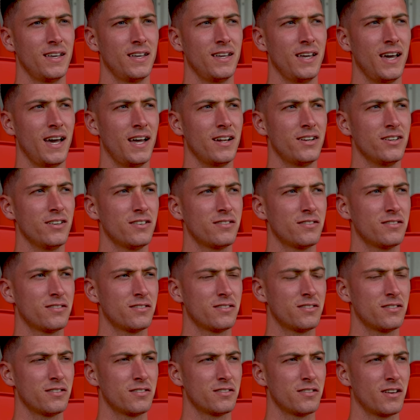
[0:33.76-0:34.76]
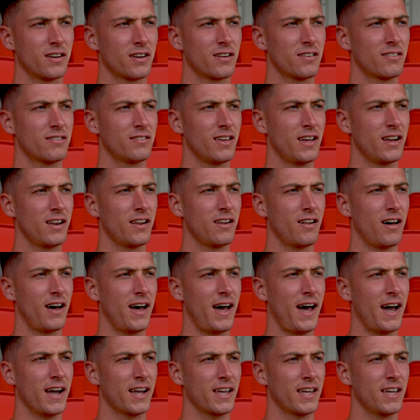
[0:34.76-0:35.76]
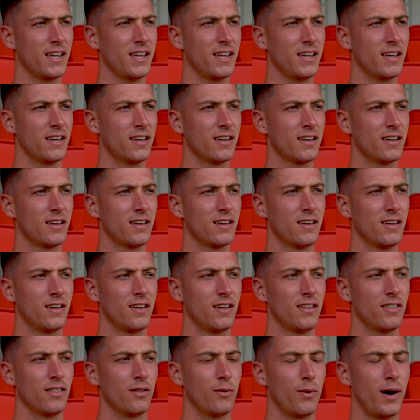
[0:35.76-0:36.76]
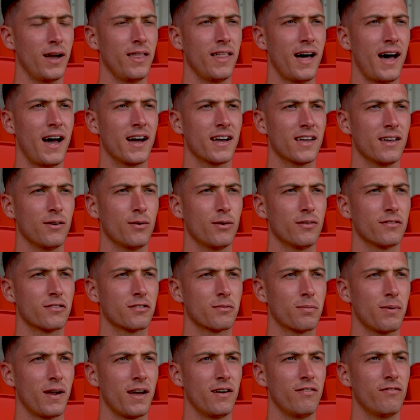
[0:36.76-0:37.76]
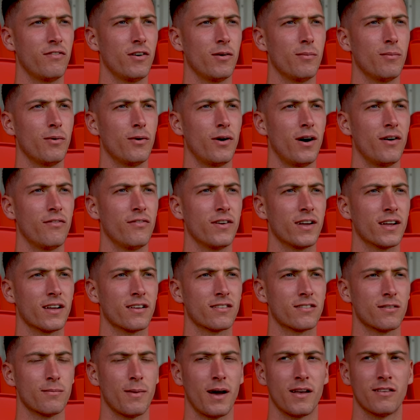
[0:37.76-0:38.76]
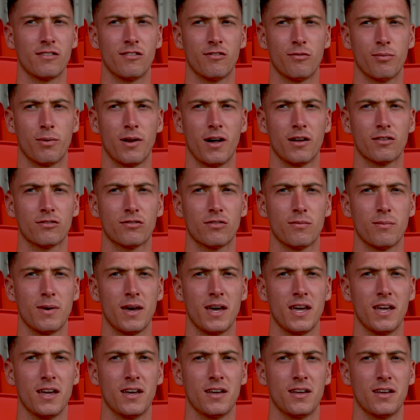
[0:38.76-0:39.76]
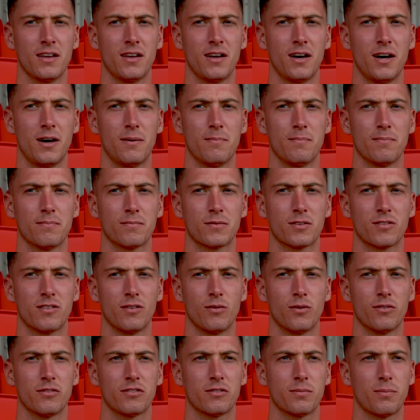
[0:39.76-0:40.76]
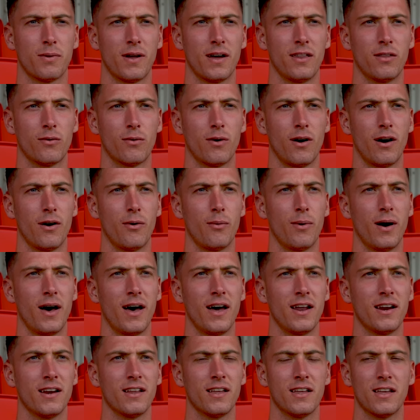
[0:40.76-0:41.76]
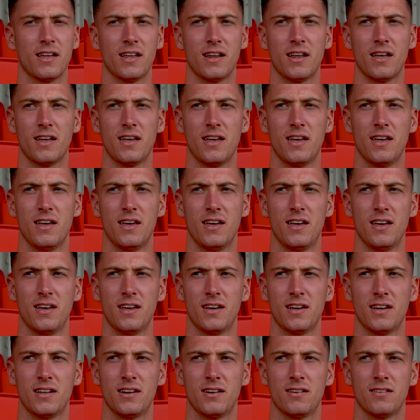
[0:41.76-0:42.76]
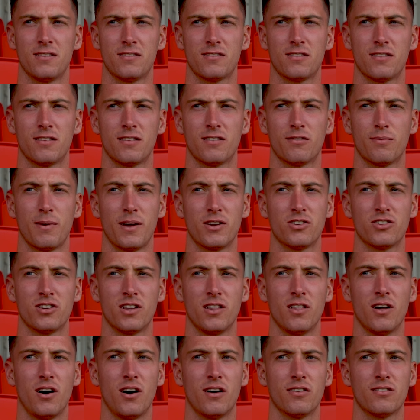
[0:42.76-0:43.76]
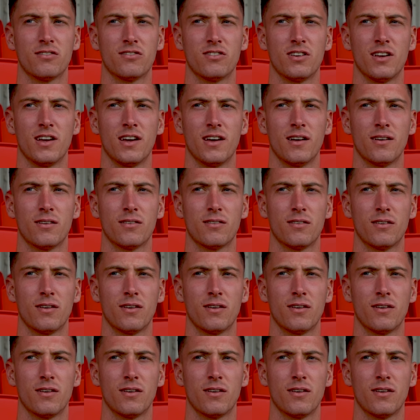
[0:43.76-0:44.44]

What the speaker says: Yeah, just like I said, like Aggie, the way that Aggie wants to play football, I think, is a massive plus for me, because he wants to play the right way, and especially last year,